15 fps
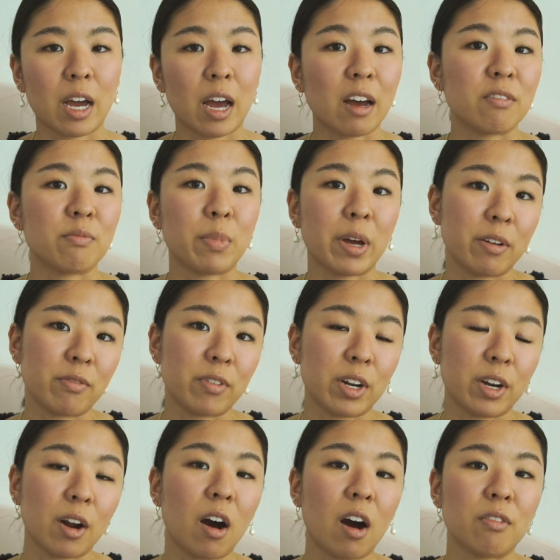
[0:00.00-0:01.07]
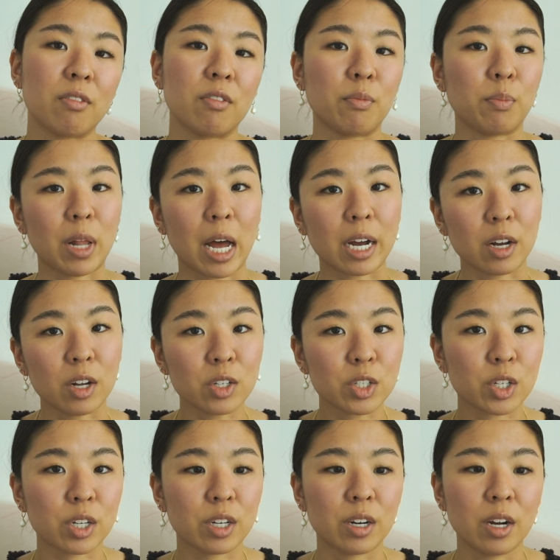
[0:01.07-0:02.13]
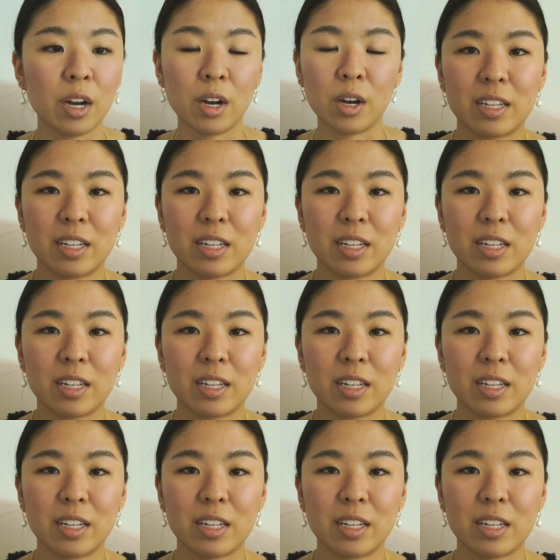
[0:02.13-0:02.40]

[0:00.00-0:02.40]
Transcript: have benefited off of Black culture.